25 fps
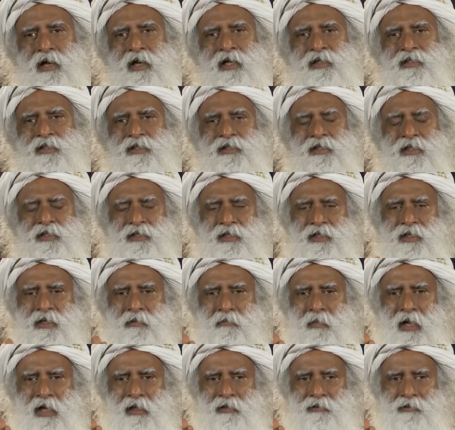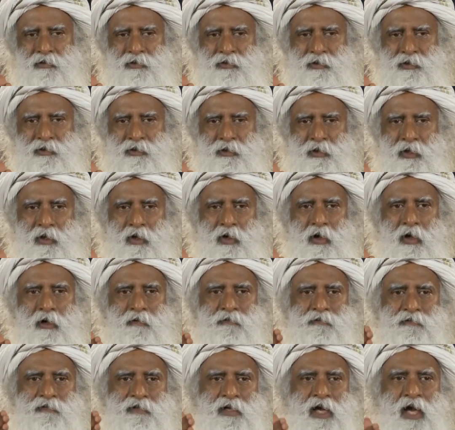a certain amount
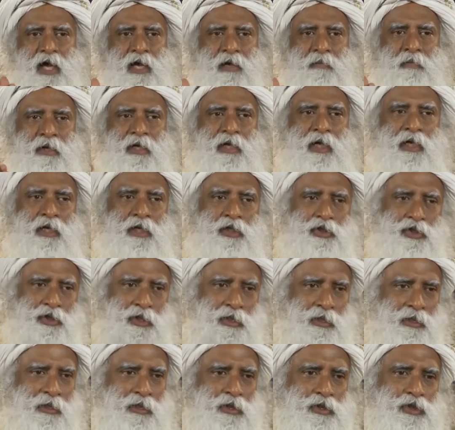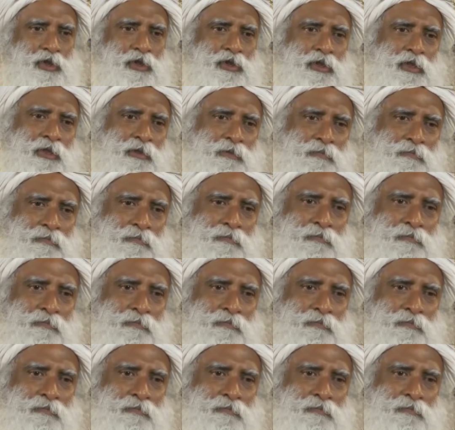of time and energy, isn't it?